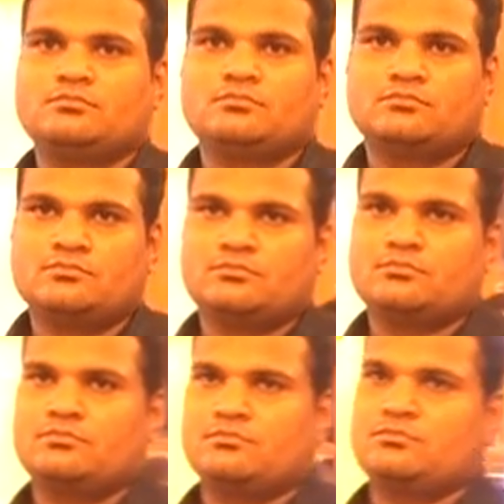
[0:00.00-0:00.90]

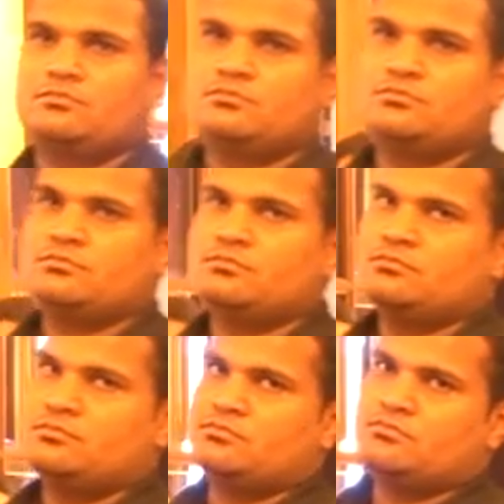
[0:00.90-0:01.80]

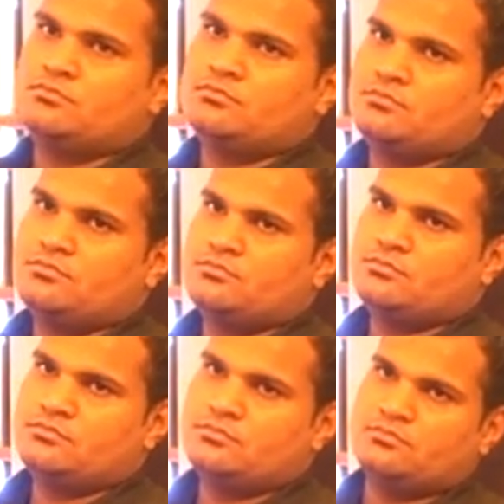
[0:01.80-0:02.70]

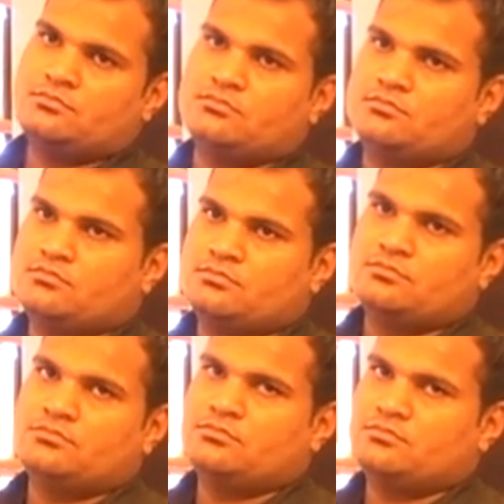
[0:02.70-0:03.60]

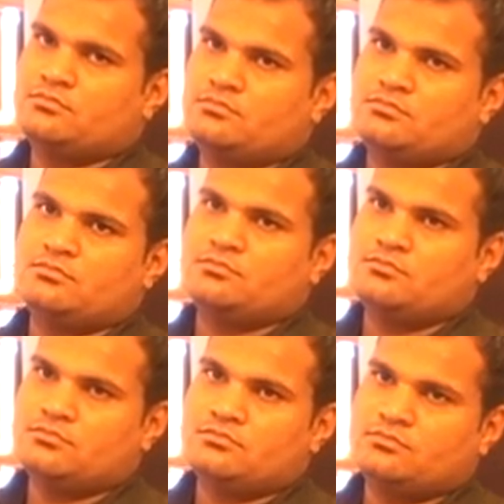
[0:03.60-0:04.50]

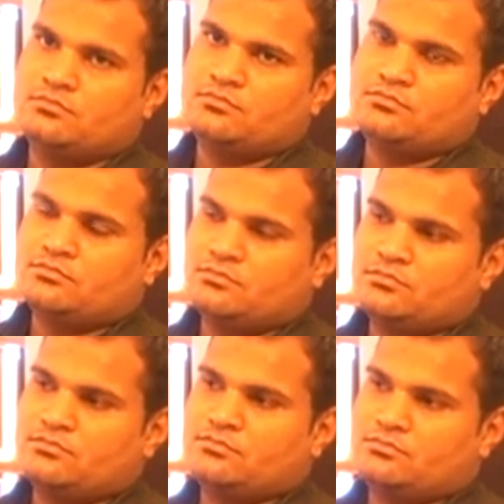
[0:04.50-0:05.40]

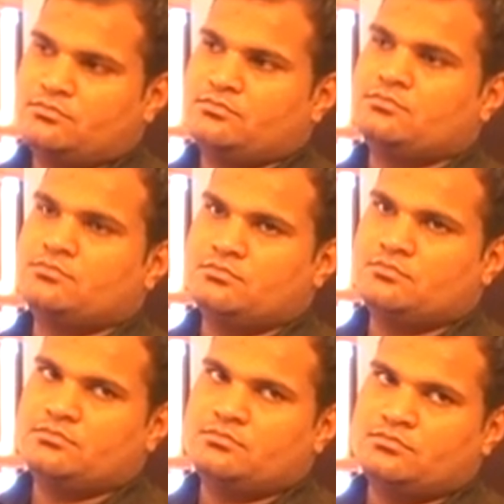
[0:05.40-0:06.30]

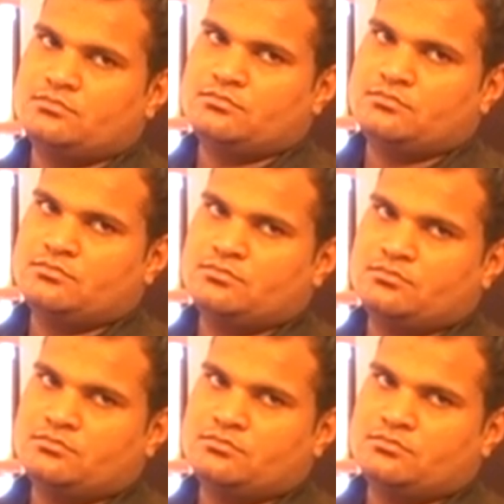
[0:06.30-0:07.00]
This person isn't speaking.